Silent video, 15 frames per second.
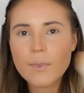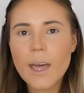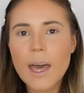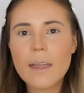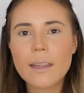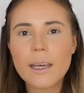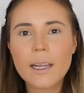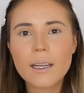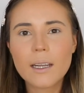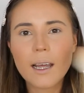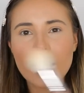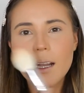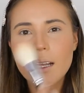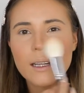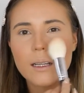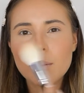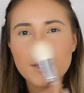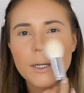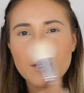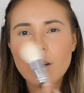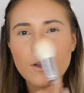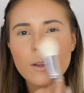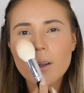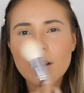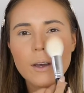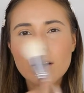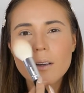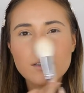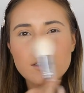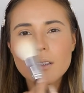And then a little bit on the
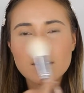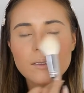nose.